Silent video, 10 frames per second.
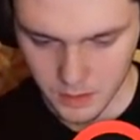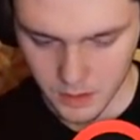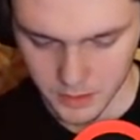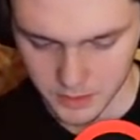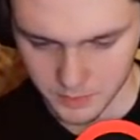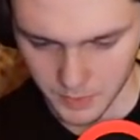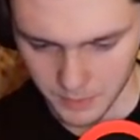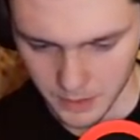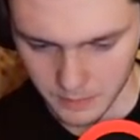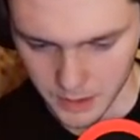I'll just play
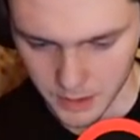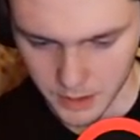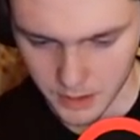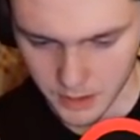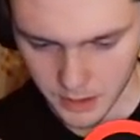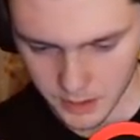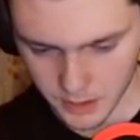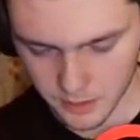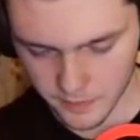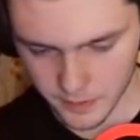baby here, and then
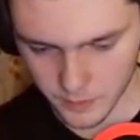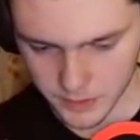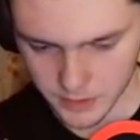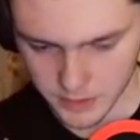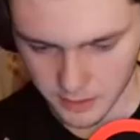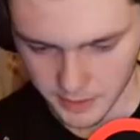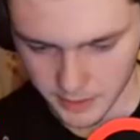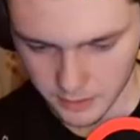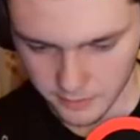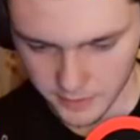if he wizards, I'll
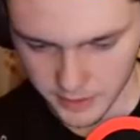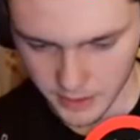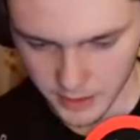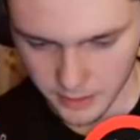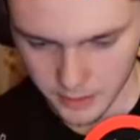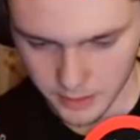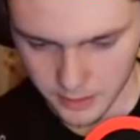NATO everything together.